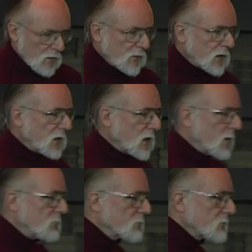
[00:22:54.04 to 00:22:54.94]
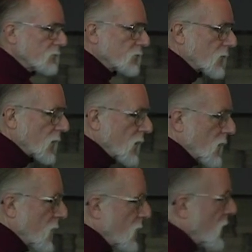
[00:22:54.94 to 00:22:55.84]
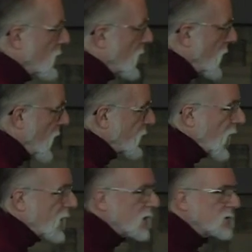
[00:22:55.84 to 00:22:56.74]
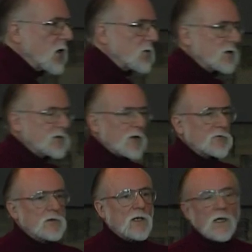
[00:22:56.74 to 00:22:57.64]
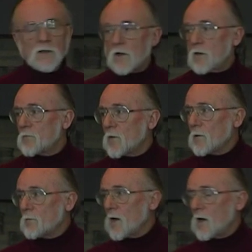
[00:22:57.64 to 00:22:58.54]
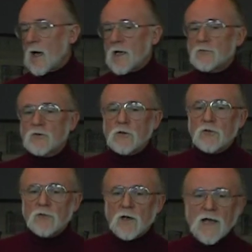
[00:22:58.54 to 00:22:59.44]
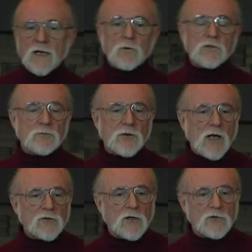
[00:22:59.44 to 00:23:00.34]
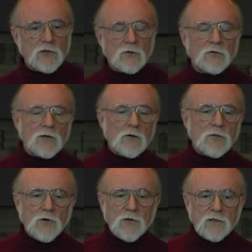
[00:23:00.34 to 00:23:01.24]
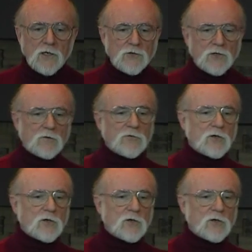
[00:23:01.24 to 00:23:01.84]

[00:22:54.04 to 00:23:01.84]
The, um, as I noted yesterday, the, the, I introduced the language of process use in the third edition of